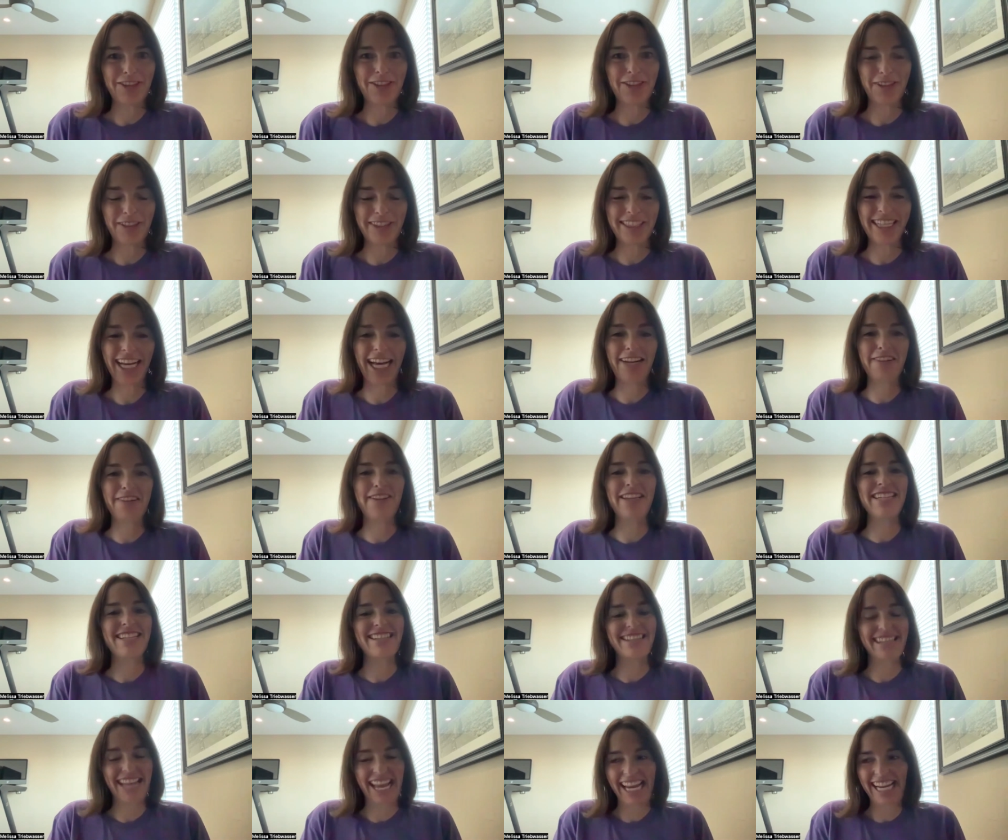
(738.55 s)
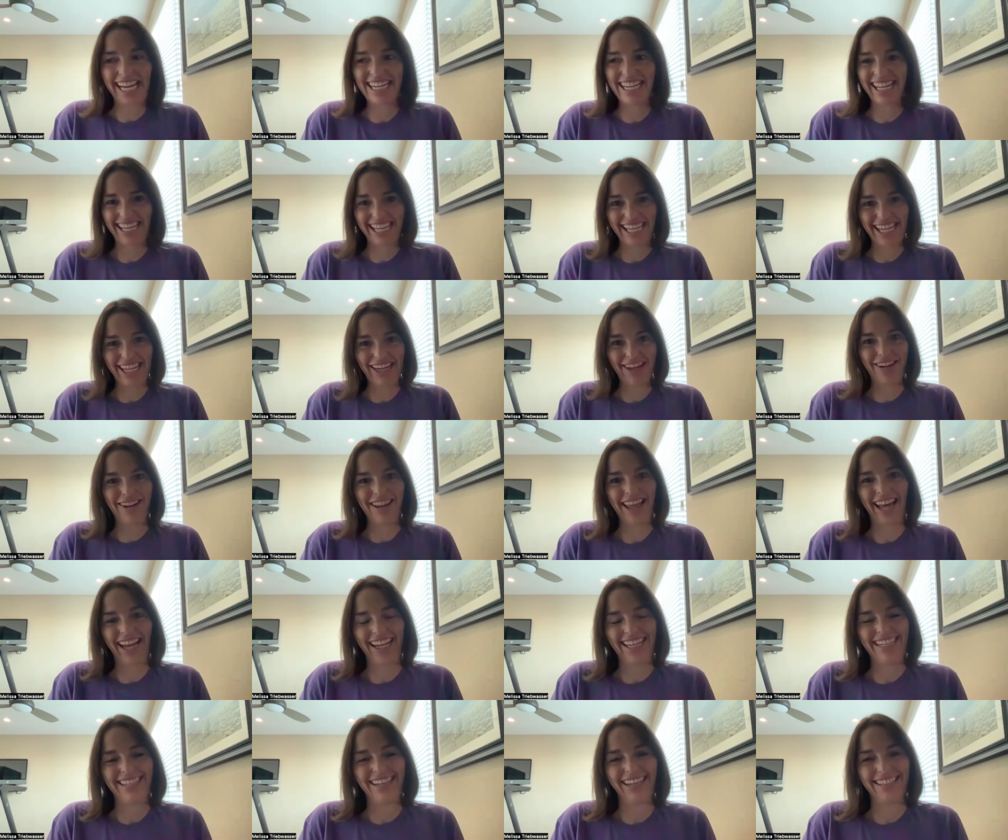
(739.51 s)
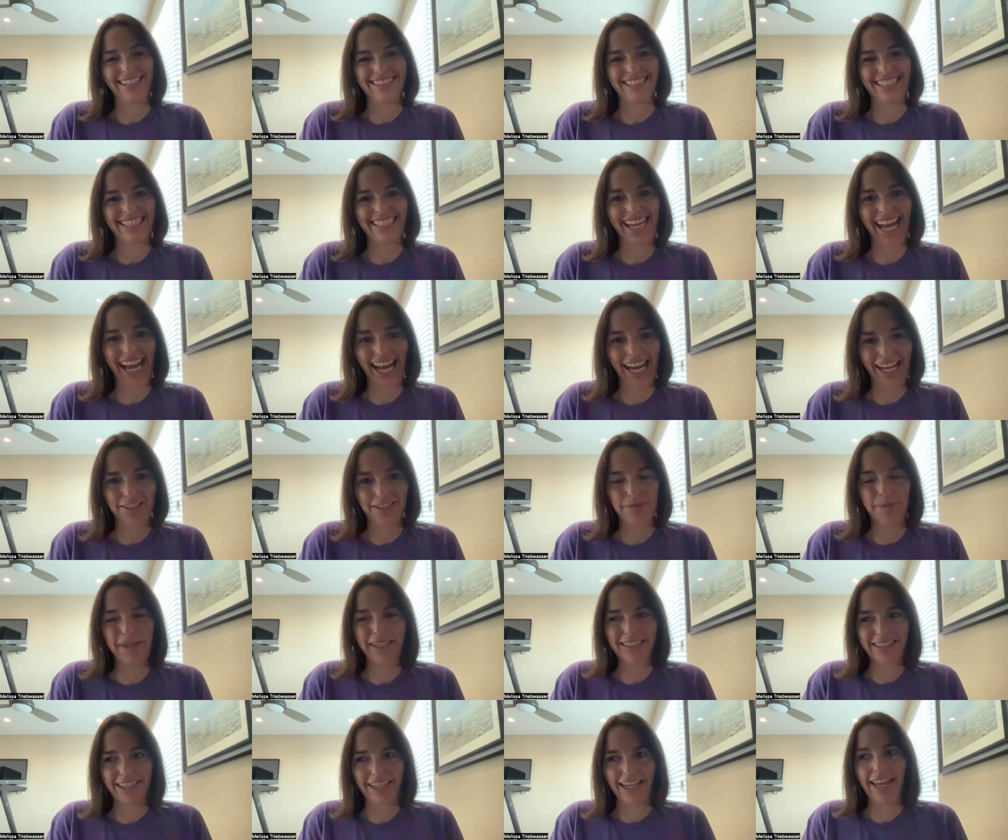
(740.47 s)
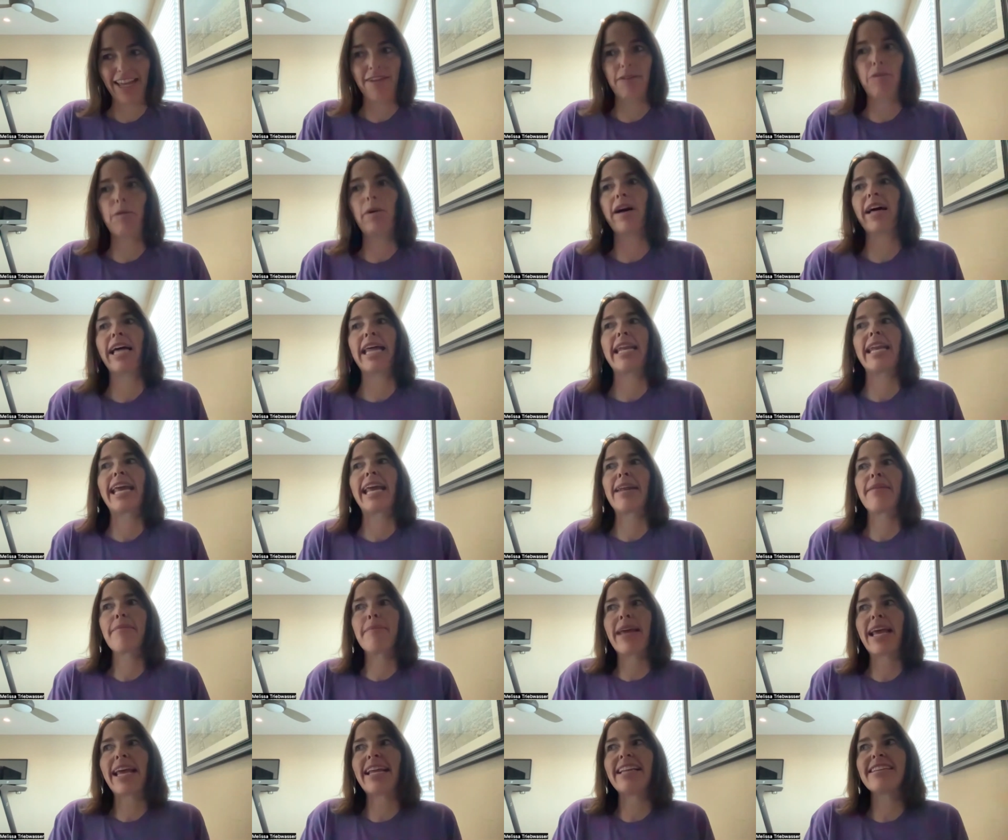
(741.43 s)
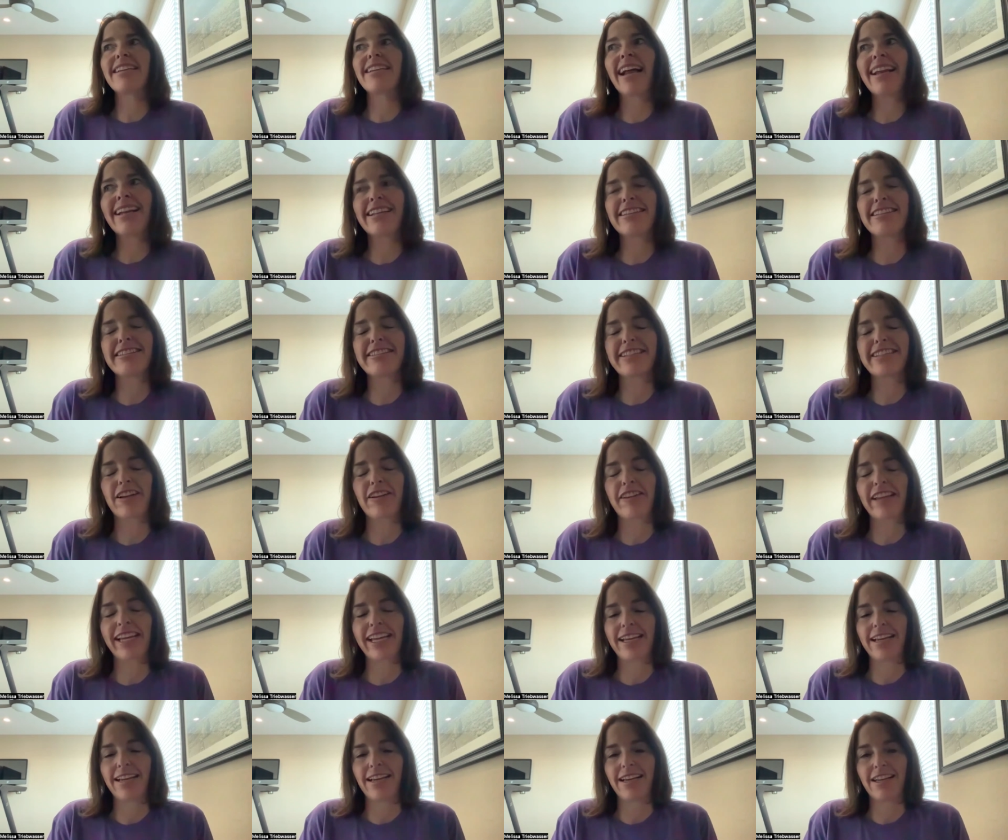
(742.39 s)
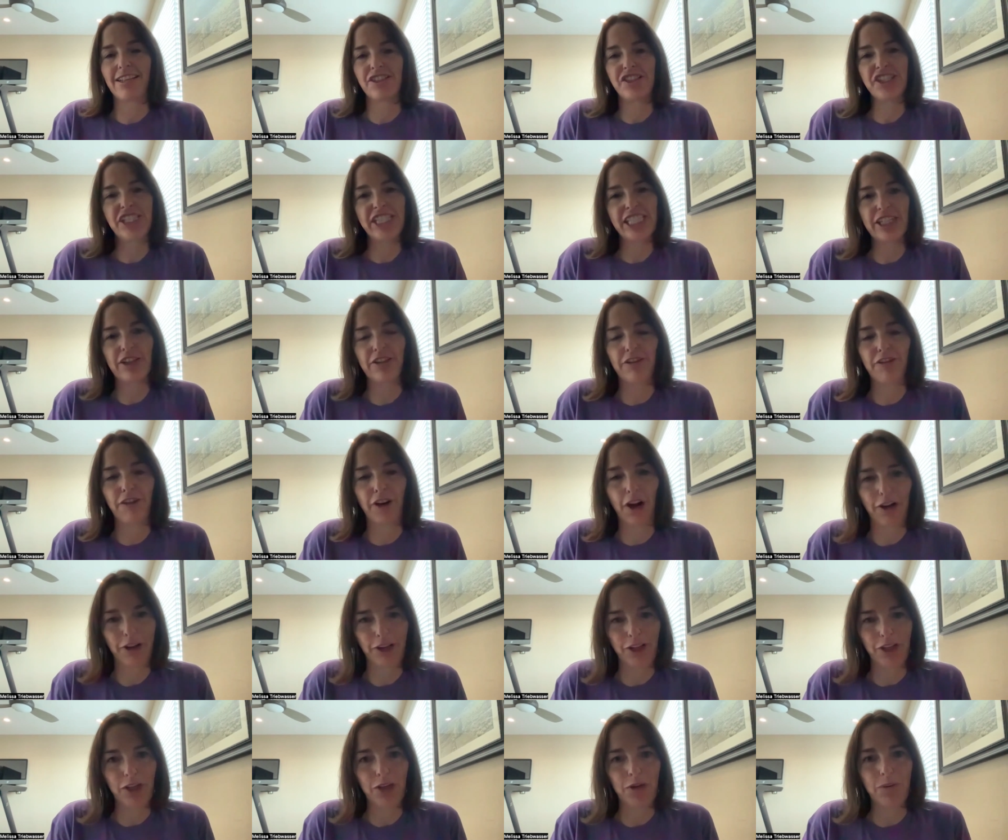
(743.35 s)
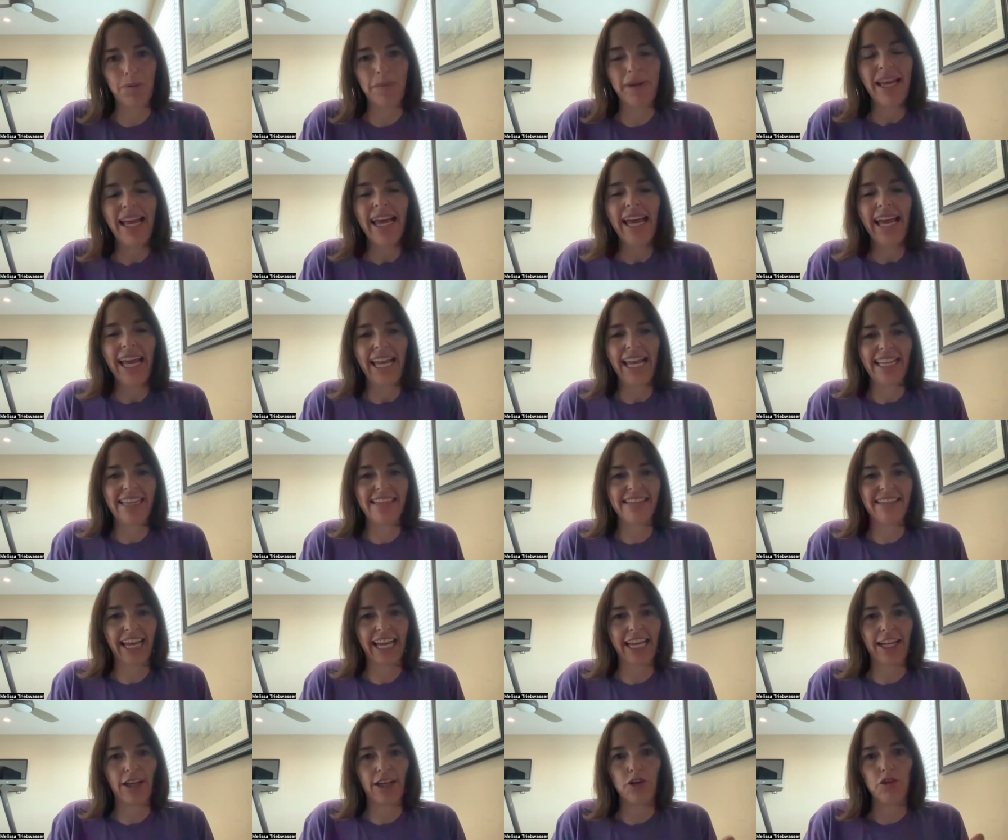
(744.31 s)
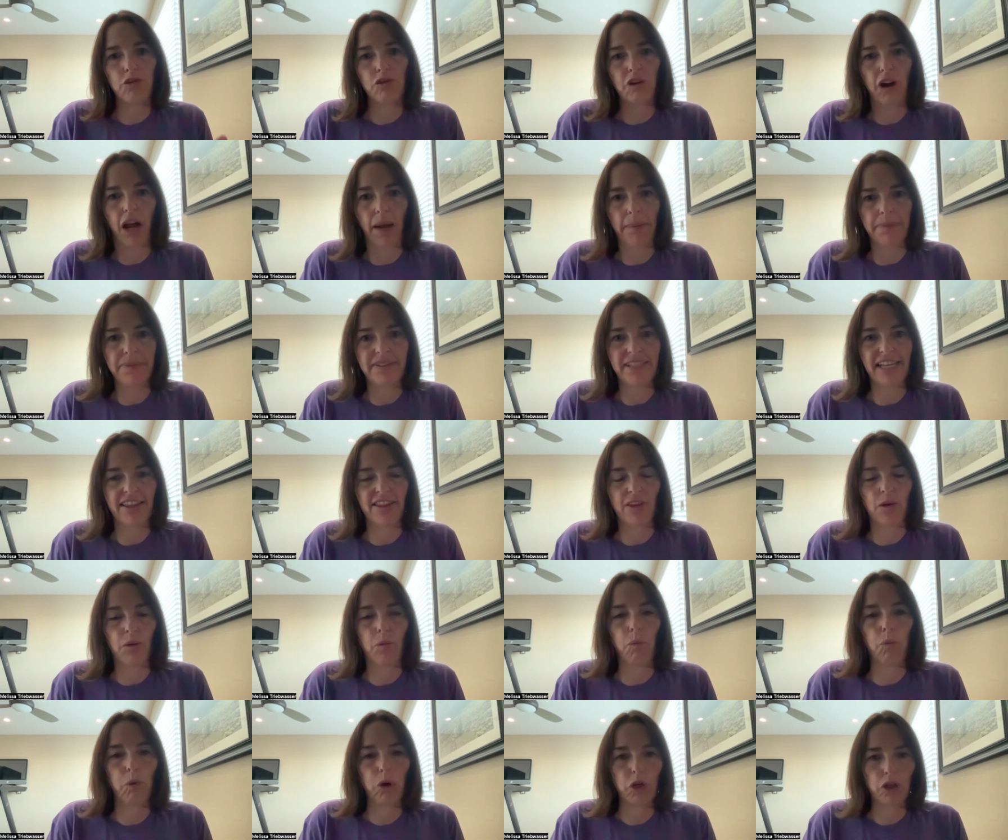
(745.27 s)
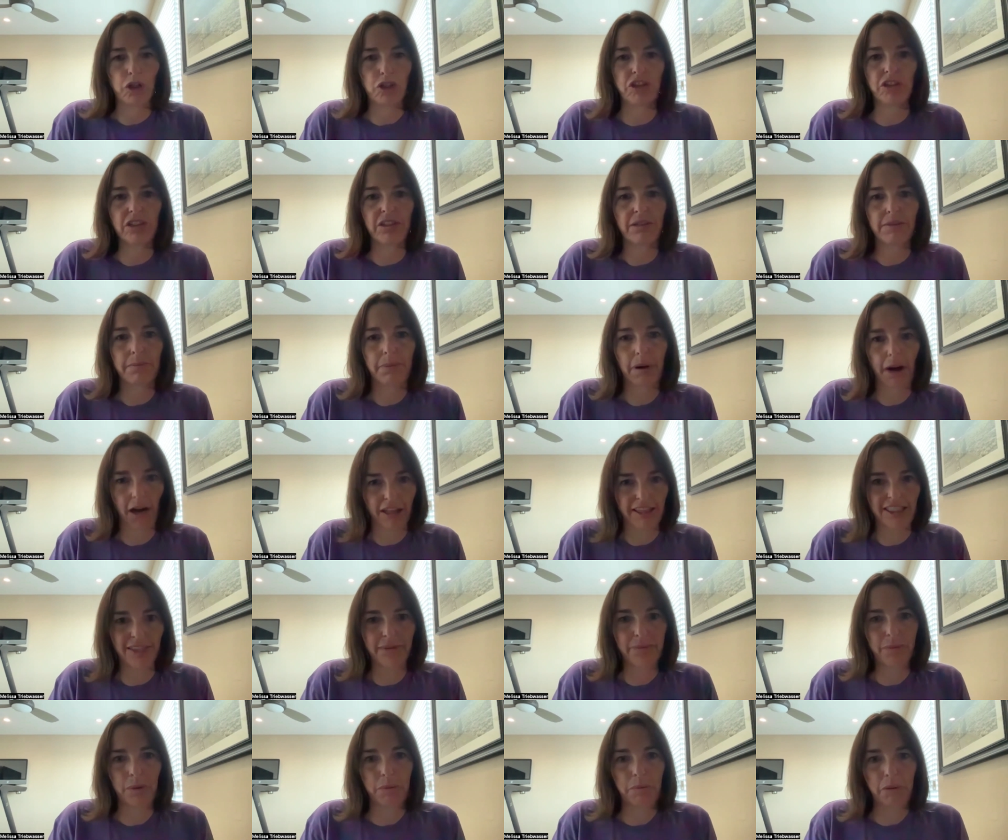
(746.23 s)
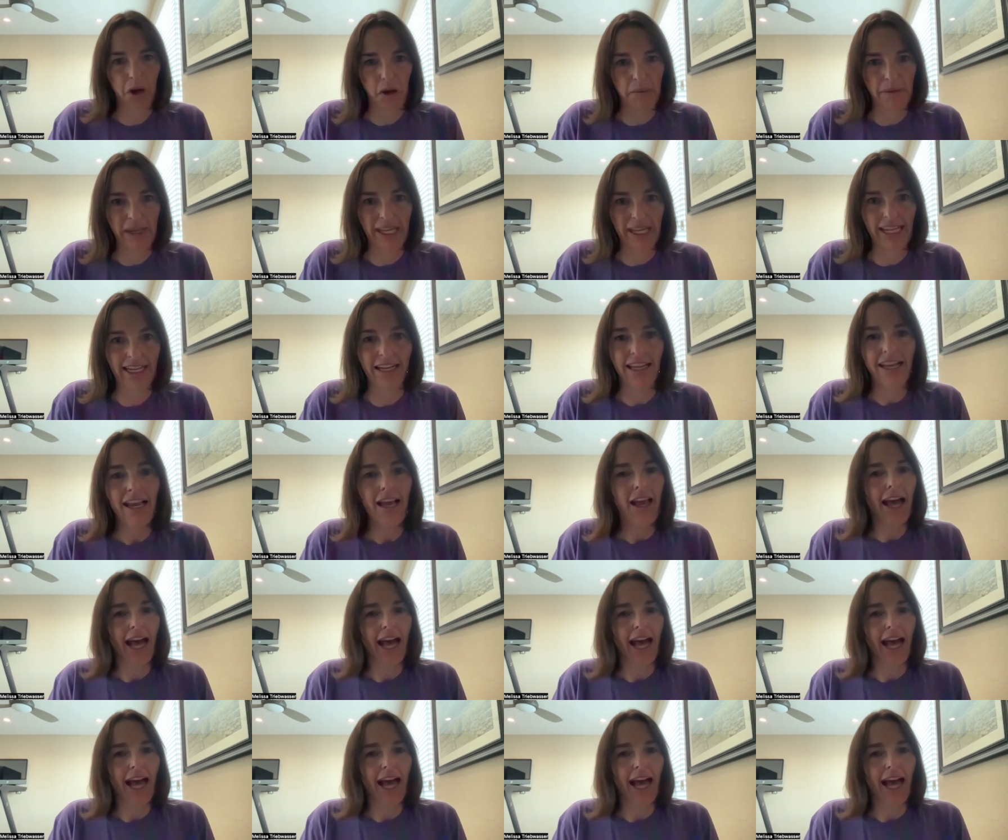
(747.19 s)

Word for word: So it's kind of insane to hear that contested catch because it, it well, and, and it's not necessarily sheer volume, it's like drops at the worst possible moment.